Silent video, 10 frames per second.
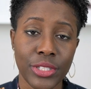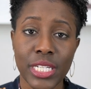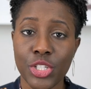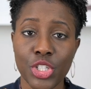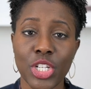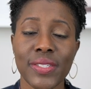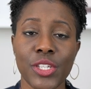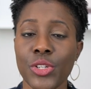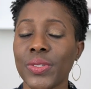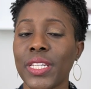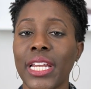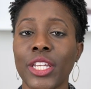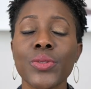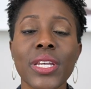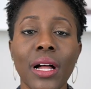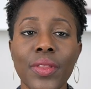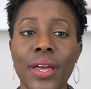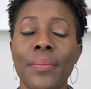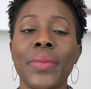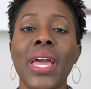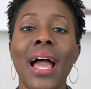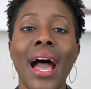D H H S in your state, and you tell them,